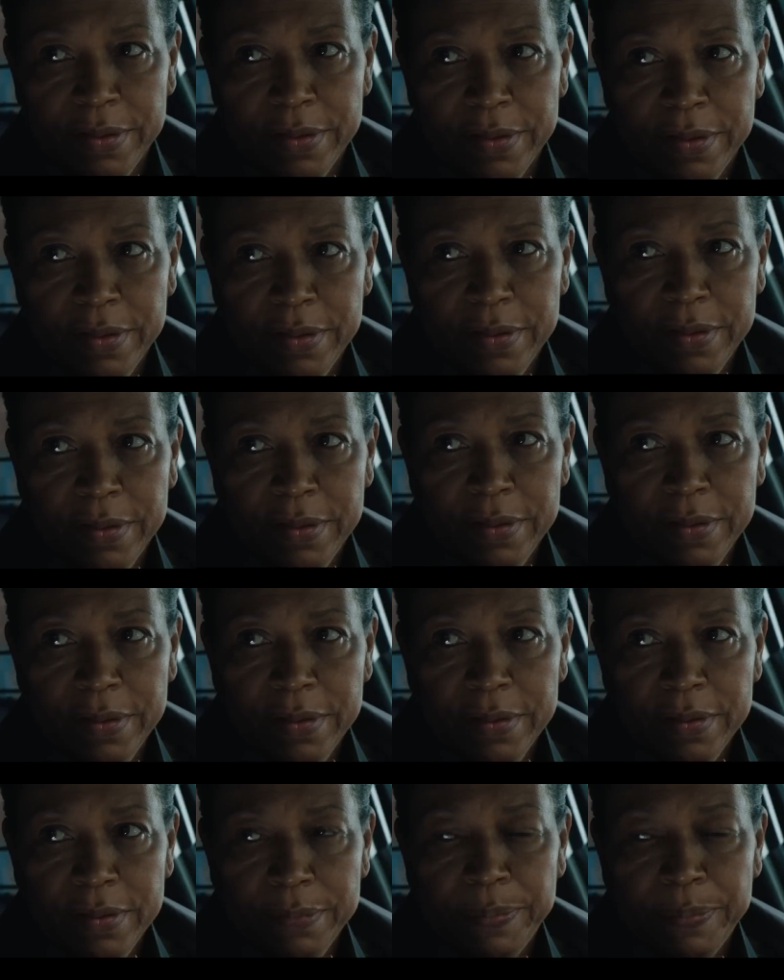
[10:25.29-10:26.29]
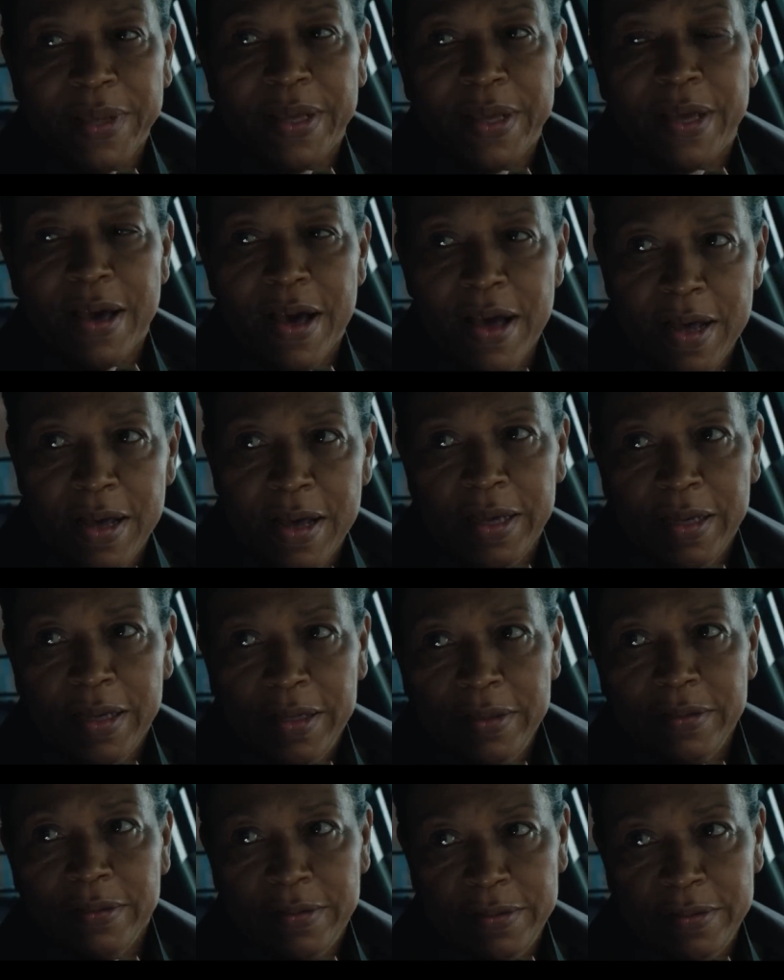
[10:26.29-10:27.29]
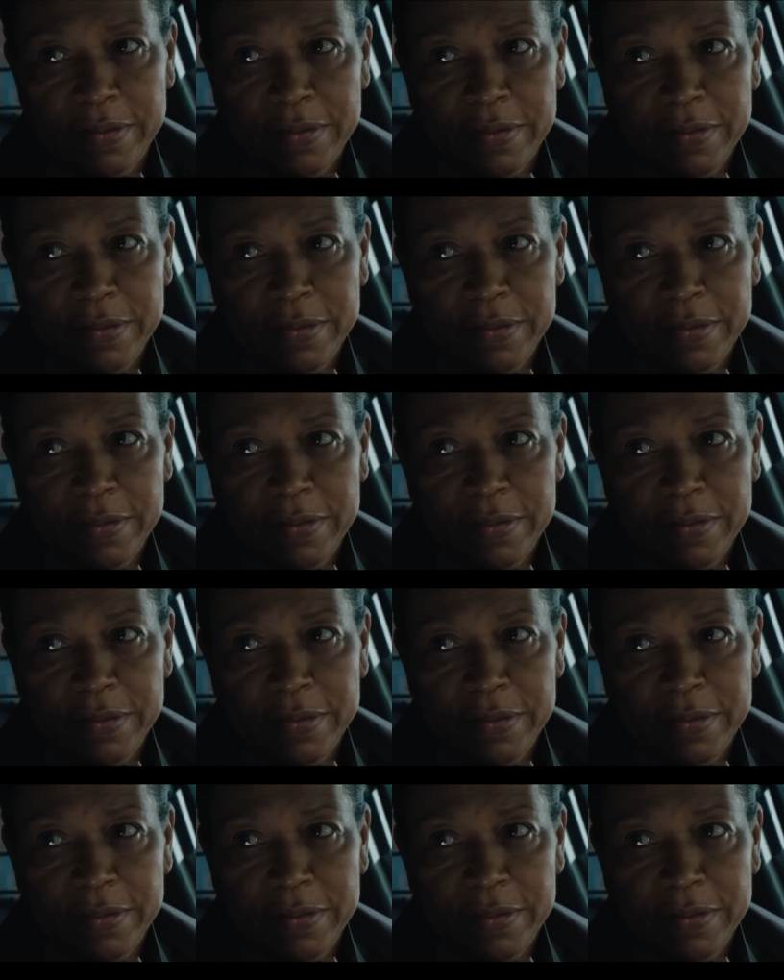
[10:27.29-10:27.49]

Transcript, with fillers: and to use this chance to do good.